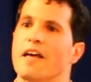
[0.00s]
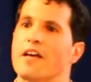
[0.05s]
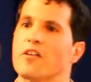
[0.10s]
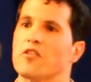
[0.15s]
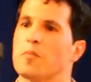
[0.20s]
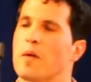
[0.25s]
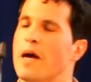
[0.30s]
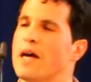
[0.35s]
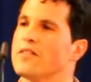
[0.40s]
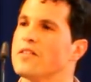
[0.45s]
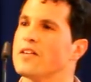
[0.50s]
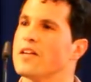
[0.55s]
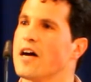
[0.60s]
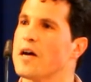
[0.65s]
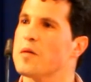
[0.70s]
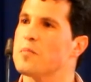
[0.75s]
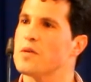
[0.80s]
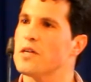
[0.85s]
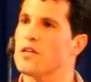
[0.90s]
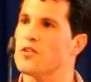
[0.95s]
expanded
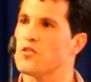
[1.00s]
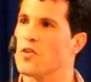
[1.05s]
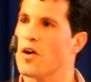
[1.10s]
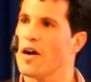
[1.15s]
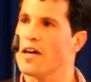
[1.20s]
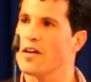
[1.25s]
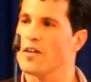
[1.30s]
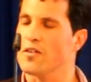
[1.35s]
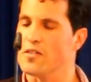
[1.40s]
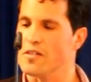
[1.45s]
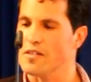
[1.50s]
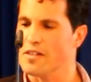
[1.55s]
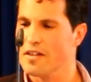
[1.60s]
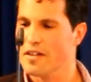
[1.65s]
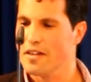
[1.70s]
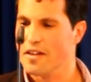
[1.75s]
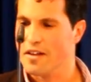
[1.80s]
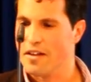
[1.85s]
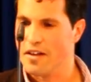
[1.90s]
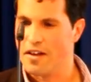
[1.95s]
IP triangle
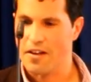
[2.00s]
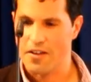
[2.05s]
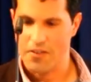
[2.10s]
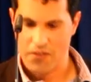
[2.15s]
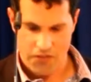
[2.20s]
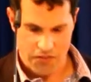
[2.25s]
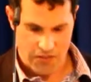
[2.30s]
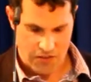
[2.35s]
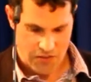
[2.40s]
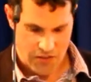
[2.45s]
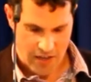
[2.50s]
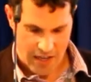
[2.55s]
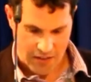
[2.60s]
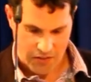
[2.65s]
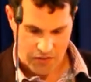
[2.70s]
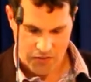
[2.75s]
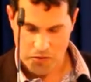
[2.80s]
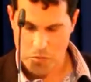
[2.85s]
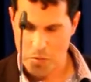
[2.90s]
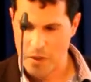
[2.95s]

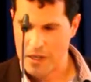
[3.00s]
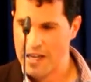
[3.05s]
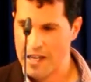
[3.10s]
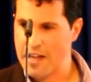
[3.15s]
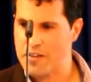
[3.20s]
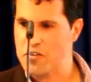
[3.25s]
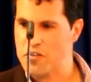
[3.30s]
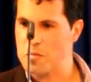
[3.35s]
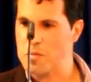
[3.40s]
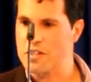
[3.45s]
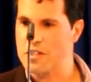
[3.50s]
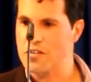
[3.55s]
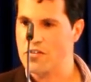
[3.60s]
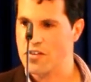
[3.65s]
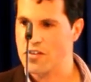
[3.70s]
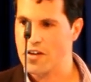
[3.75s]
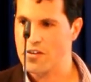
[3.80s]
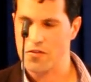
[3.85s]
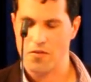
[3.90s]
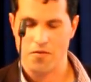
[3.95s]
suggests, but again, to be
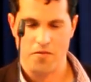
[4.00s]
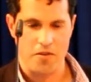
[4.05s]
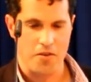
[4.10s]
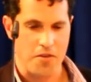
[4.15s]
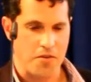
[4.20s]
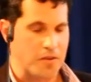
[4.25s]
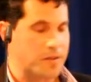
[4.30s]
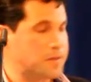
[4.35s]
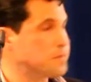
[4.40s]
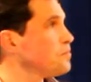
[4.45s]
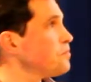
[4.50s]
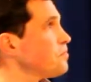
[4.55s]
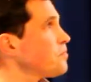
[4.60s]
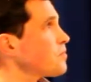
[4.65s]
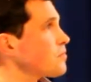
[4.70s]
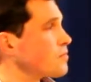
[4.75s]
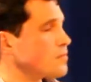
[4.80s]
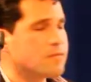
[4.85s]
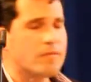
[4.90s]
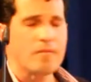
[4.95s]
discussed further.
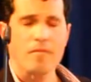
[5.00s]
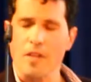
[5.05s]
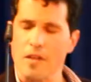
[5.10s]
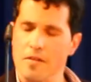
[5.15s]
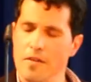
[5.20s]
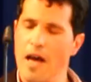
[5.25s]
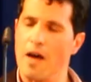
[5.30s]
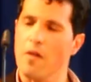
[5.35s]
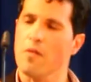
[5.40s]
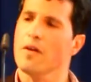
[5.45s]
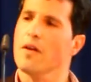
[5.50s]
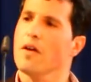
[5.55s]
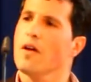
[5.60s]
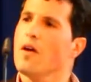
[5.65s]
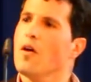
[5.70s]
Now,